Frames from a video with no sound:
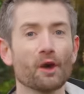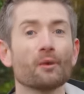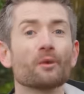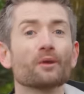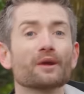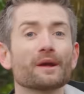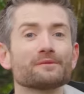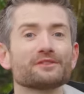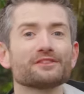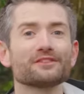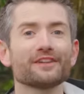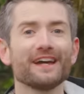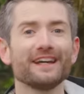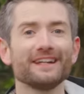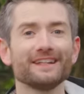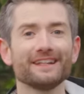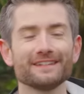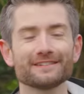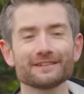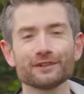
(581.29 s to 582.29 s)
What I'm
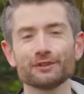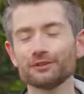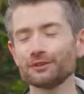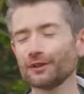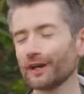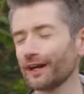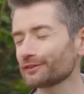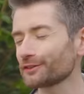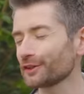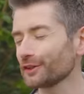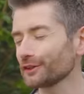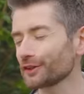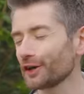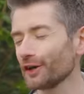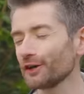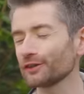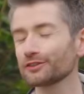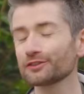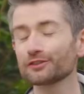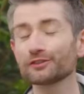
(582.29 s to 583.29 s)
saying is you have got
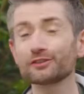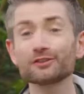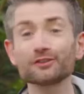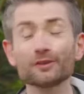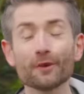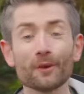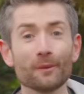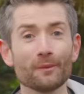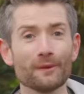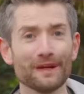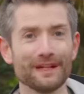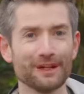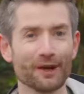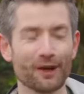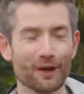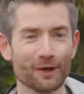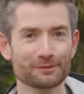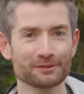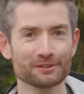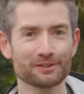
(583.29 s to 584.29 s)
so many
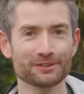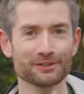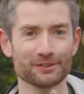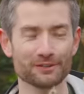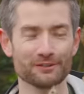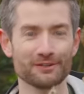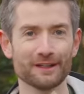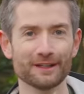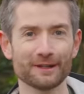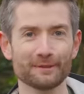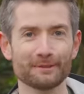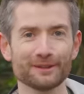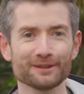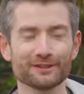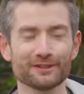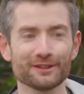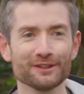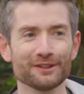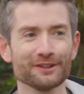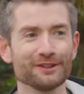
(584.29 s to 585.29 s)
options available
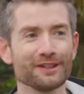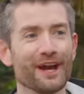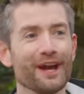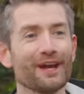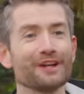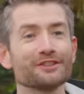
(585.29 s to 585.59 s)
to you.